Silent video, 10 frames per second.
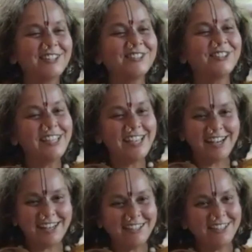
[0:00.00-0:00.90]
So he
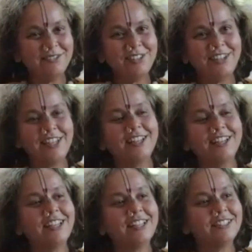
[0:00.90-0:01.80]
arranged everything,
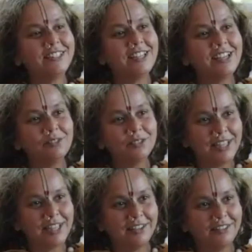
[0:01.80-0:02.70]
and next year I was
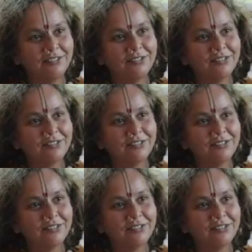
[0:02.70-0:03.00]
there.